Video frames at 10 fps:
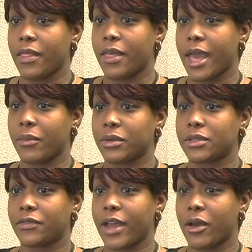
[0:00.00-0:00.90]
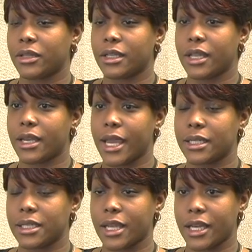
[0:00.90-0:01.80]
that was founded in
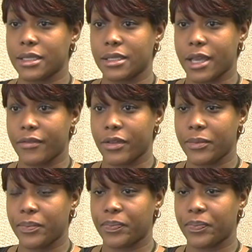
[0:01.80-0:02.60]
1987.